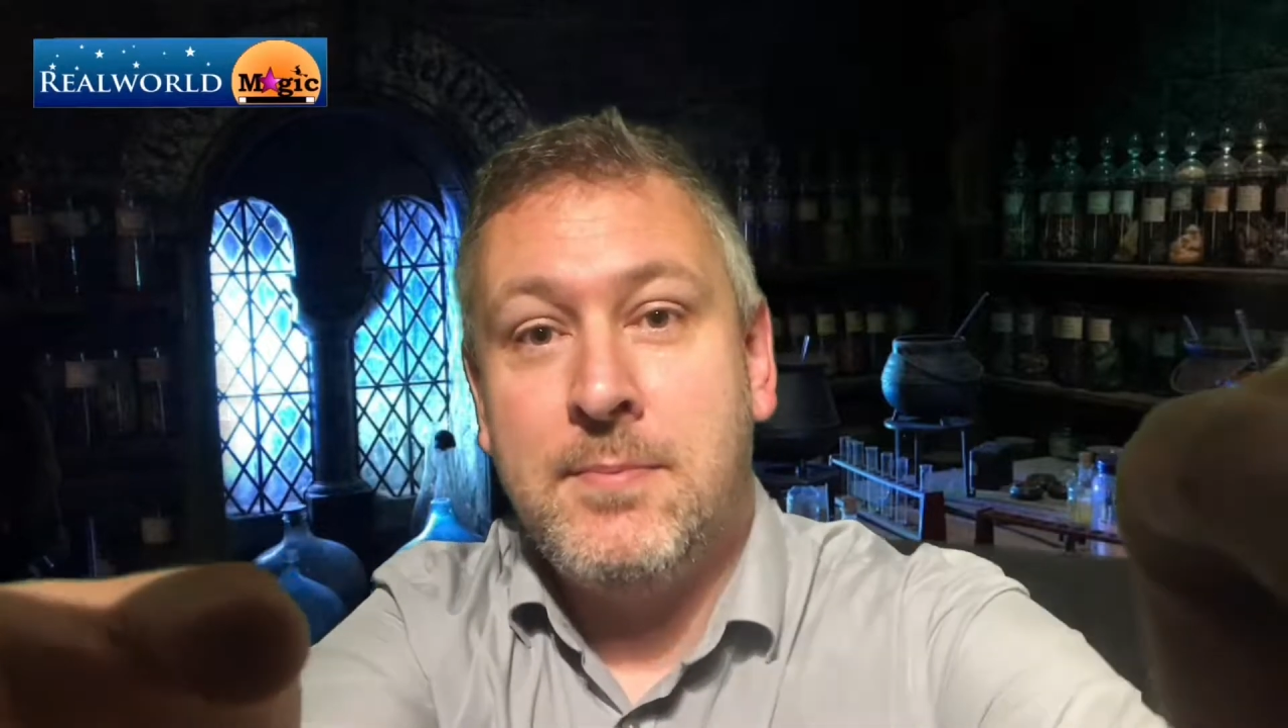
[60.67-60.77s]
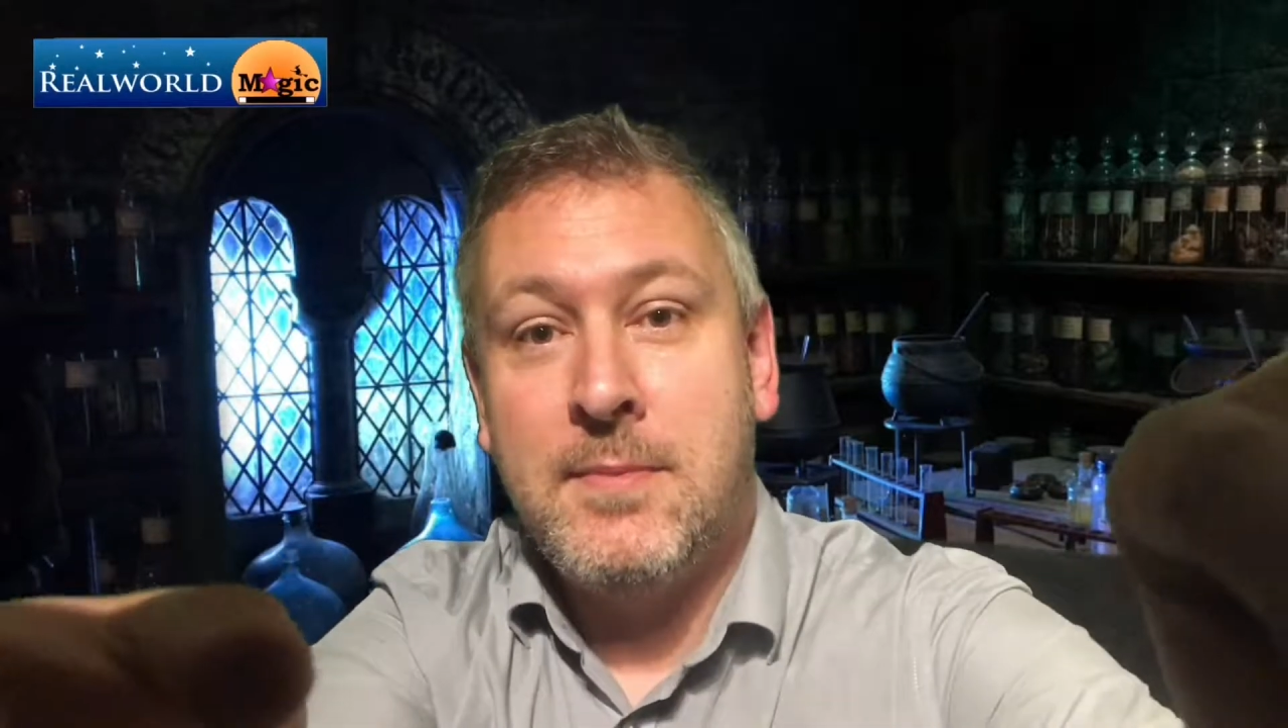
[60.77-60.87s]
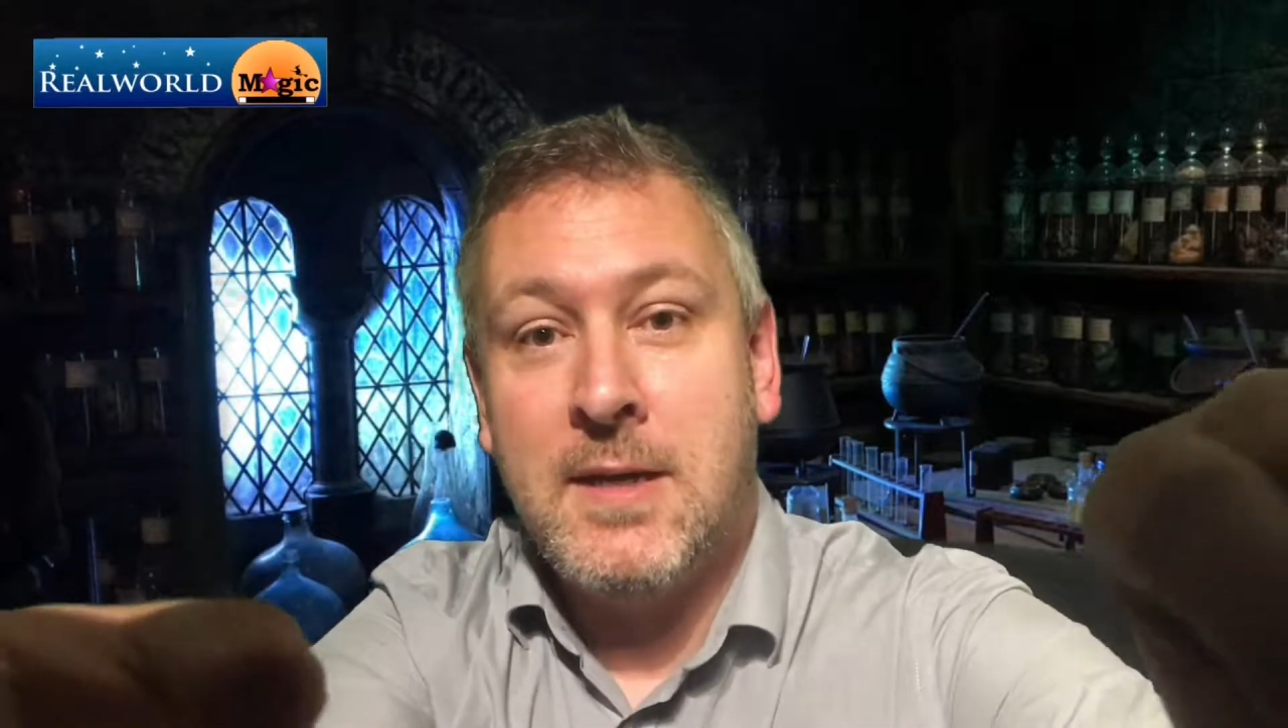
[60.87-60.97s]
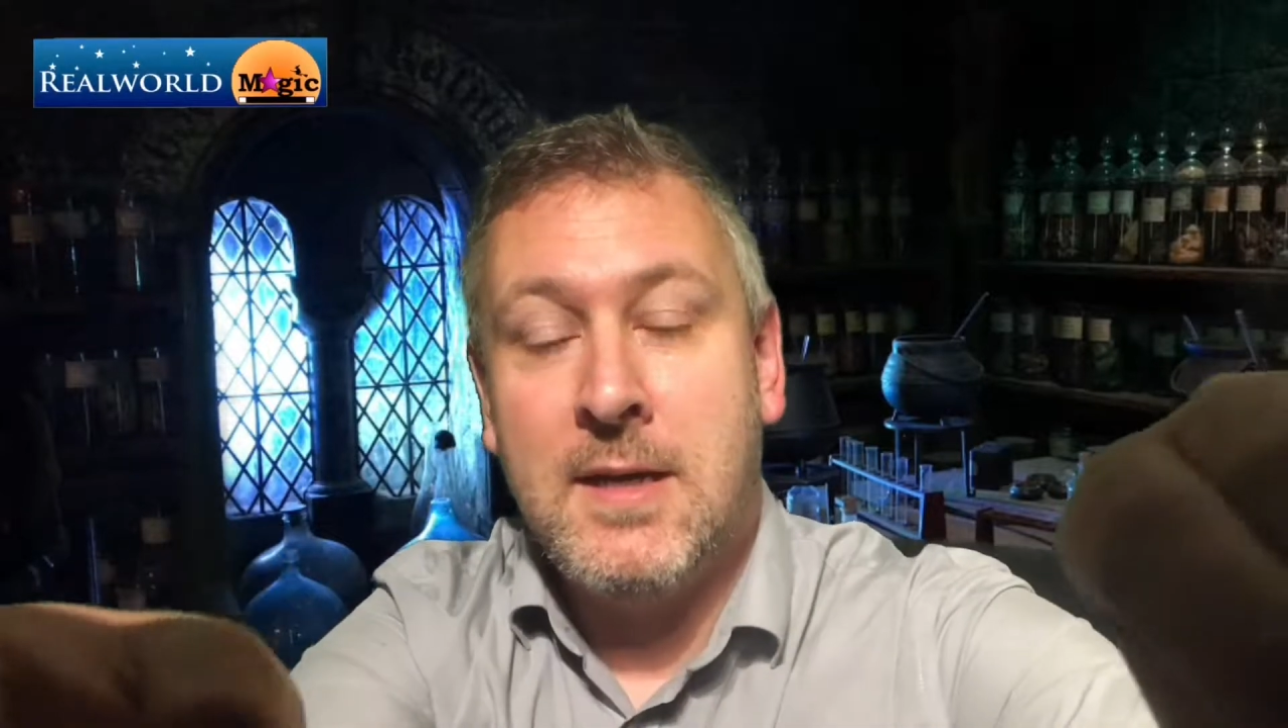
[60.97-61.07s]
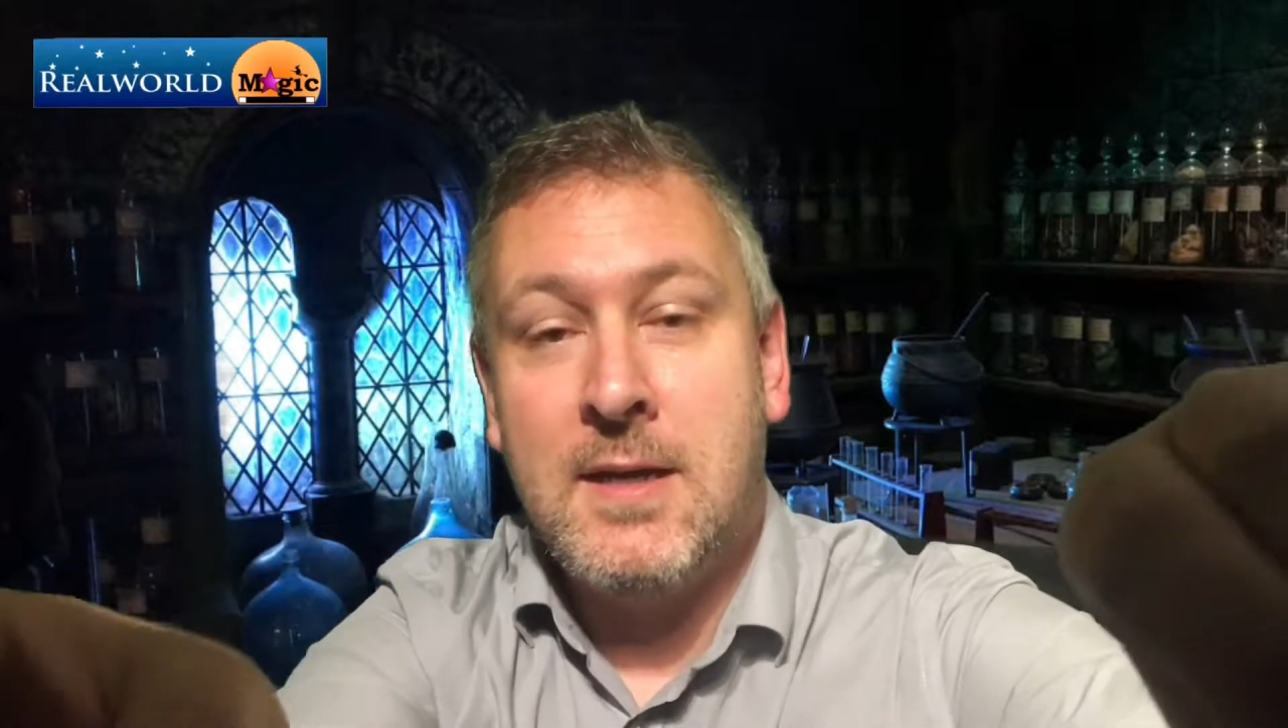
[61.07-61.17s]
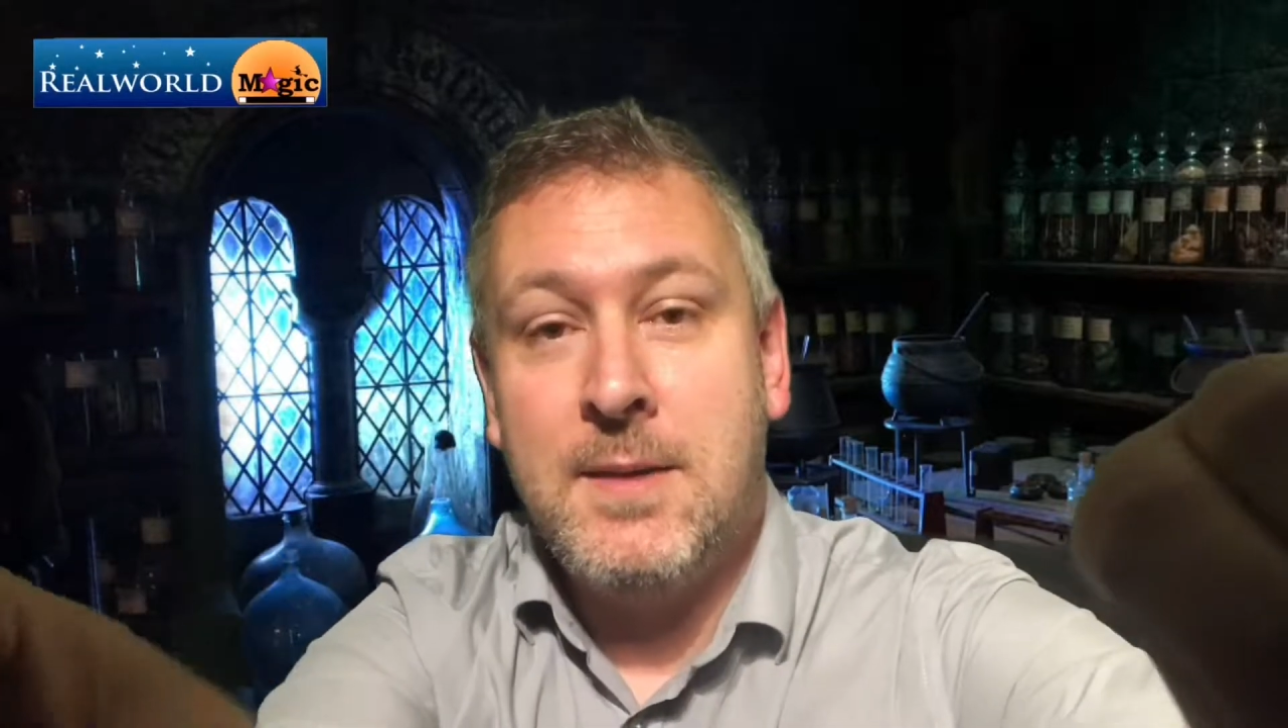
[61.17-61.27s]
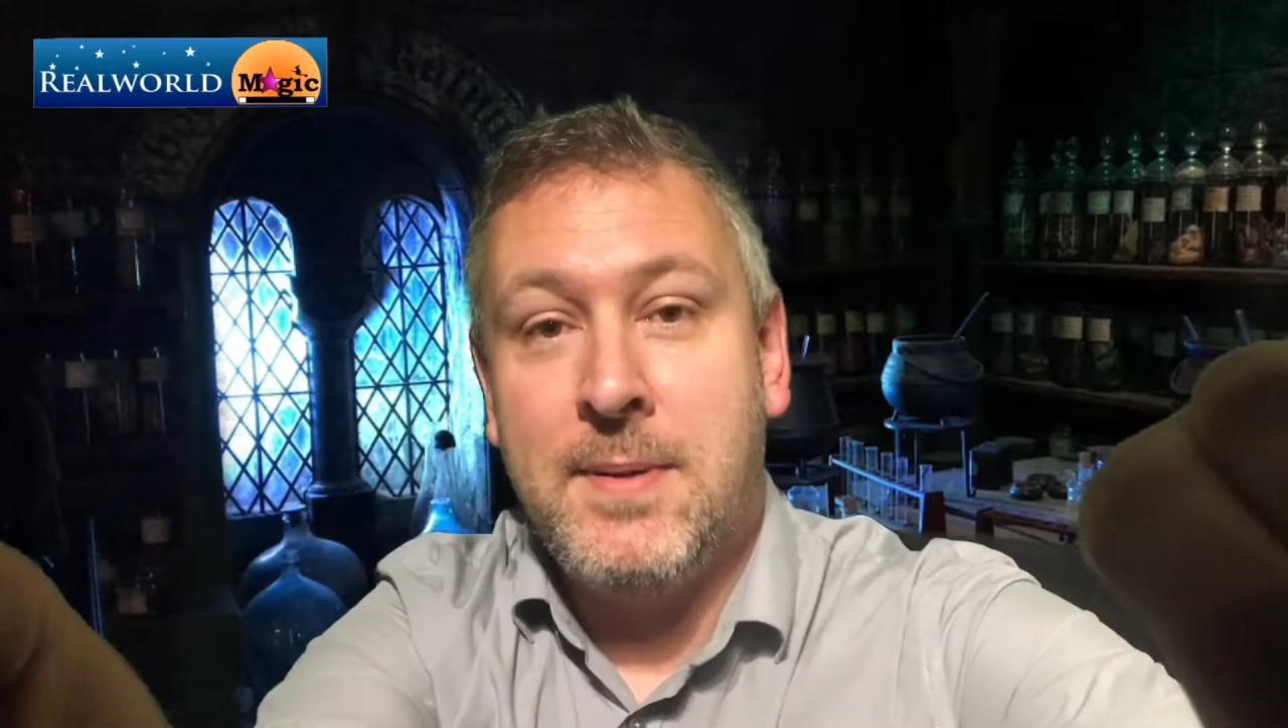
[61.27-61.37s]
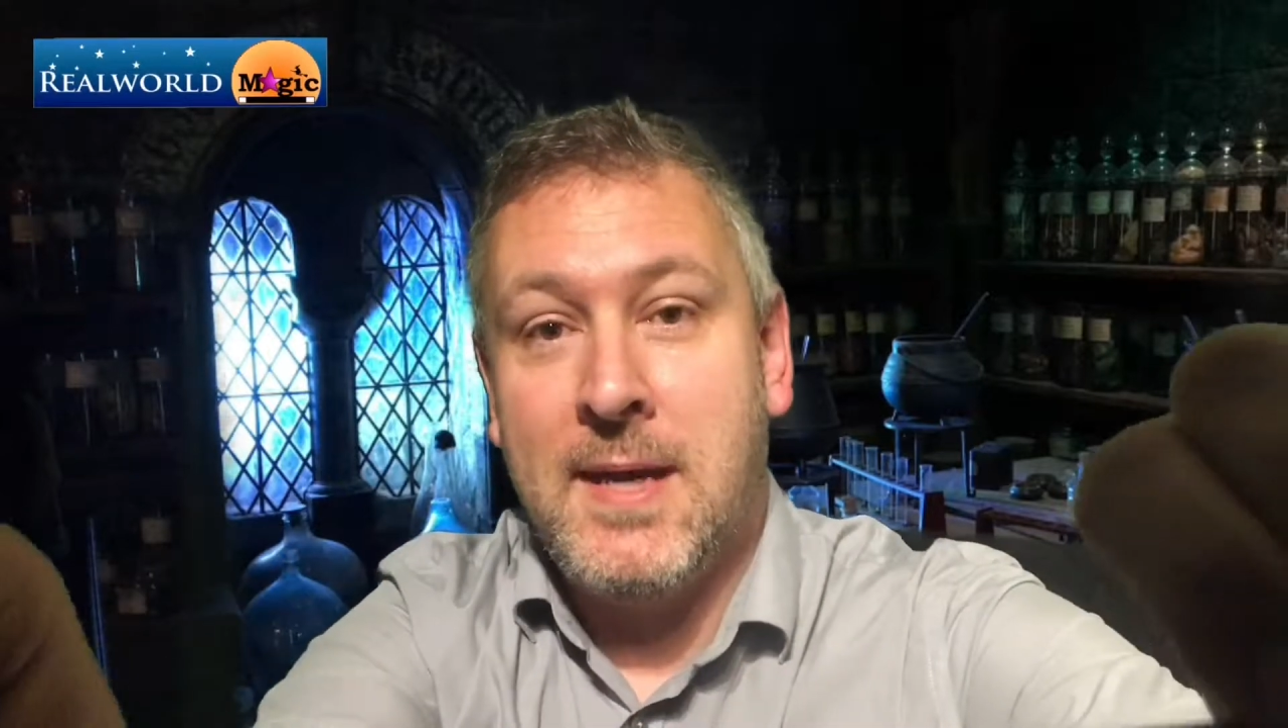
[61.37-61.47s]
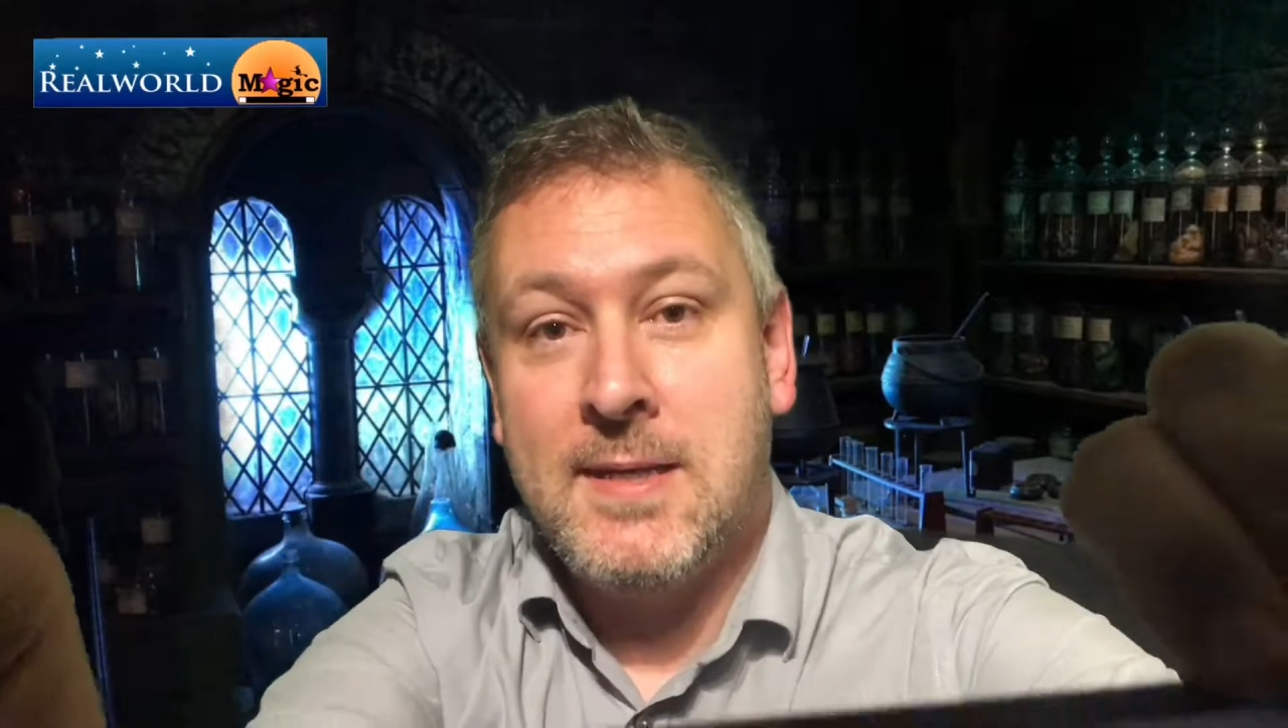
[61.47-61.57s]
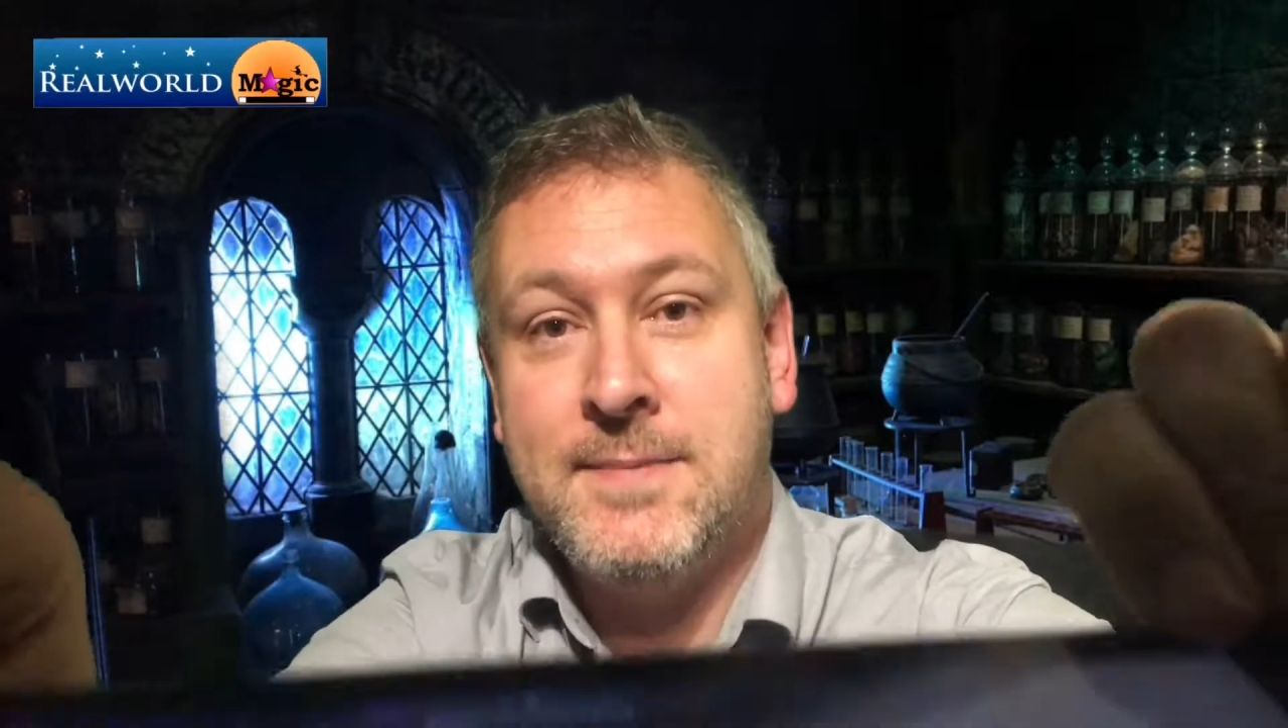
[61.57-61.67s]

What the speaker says: my iPad.